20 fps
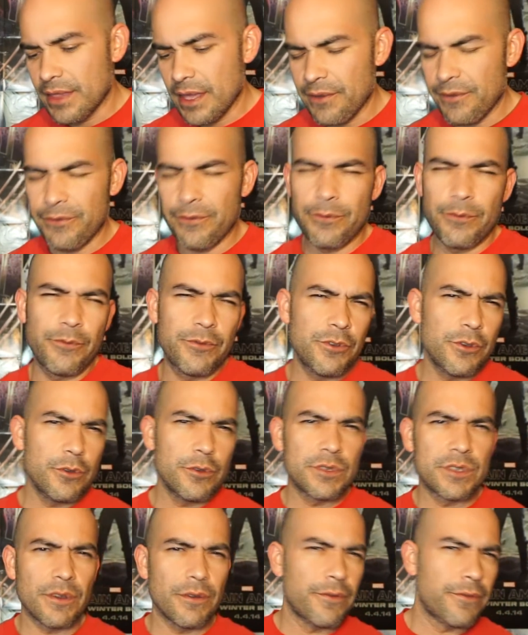they've
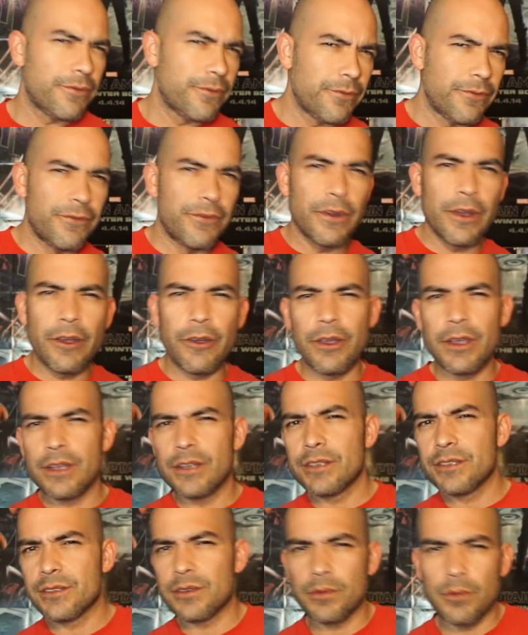used a
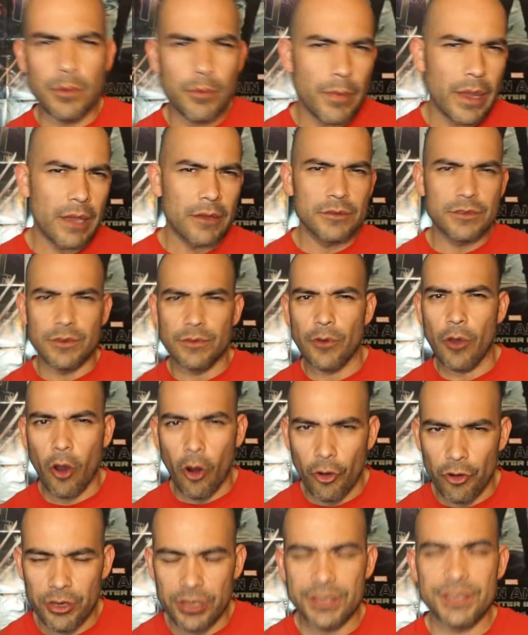various amount of
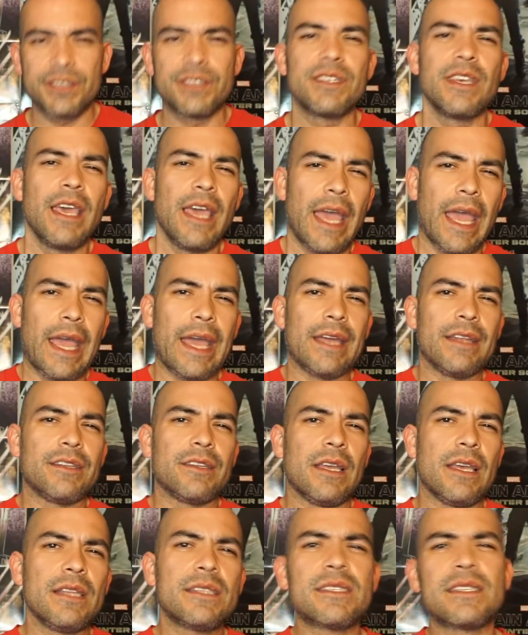artists,
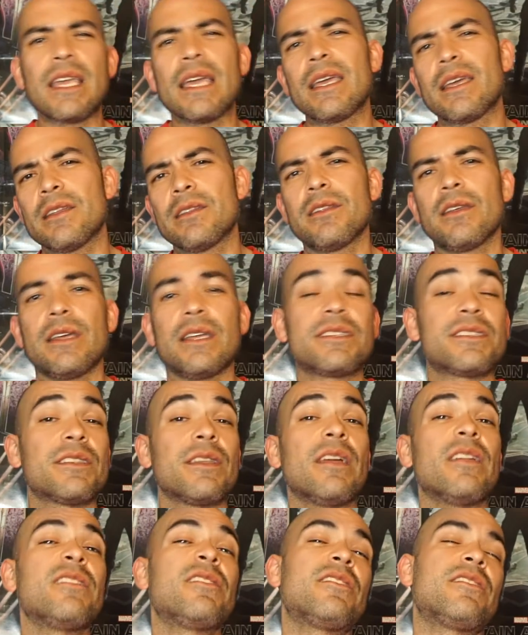and it's
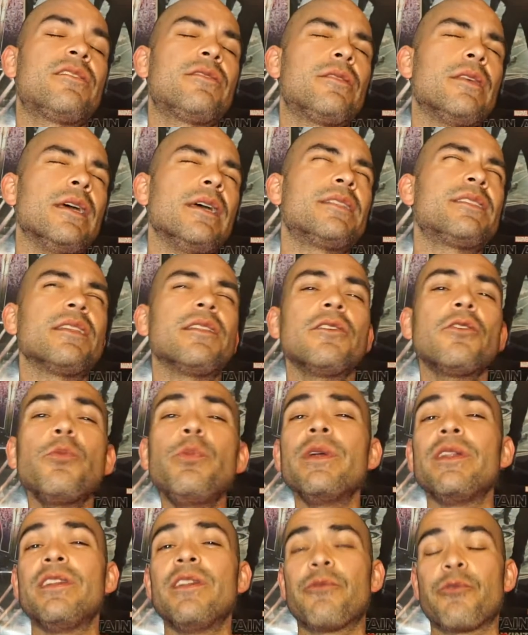a little
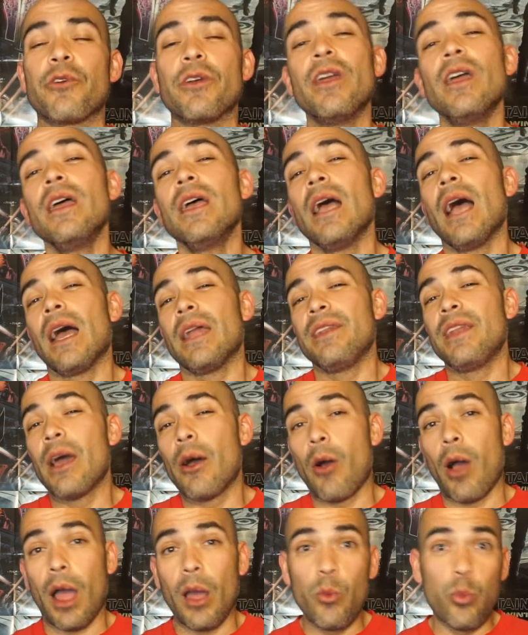bit different.
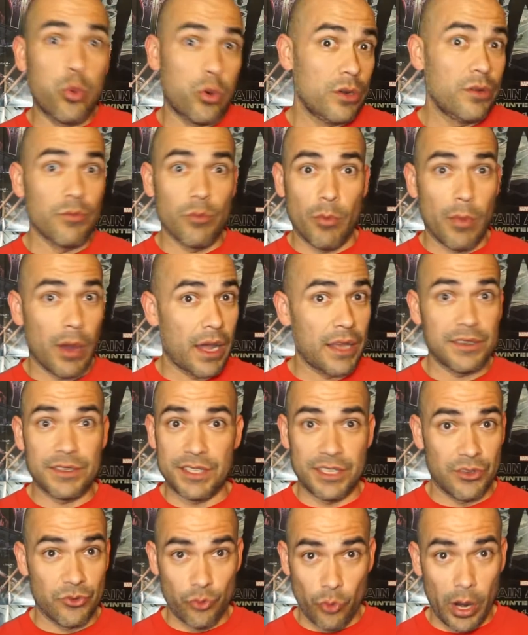Now, I wouldn't mind
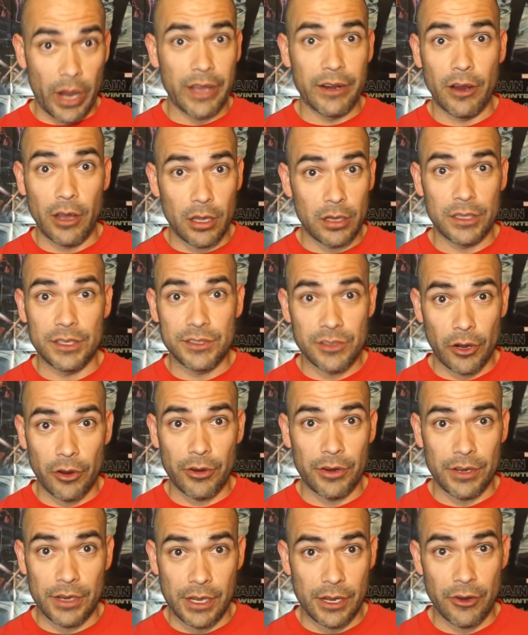seeing Ryan Ottley's
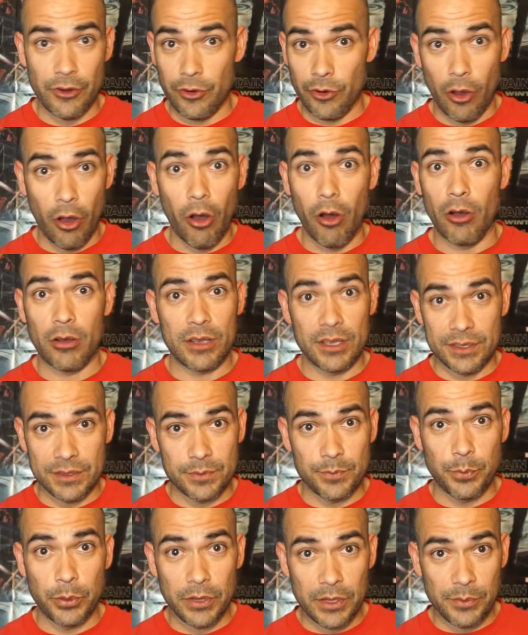art in here at all, because
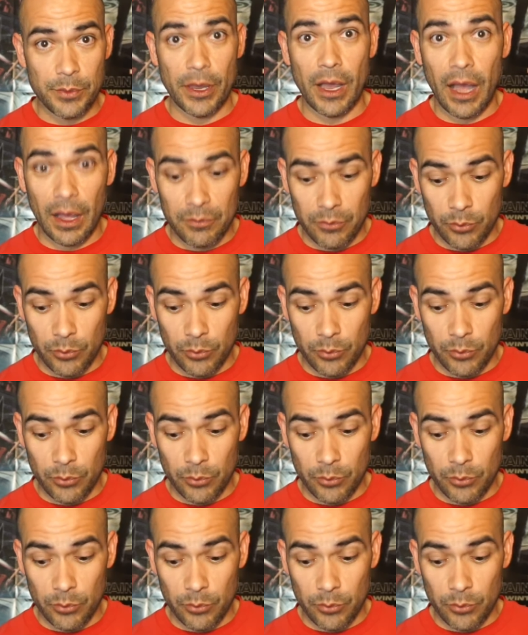believe me,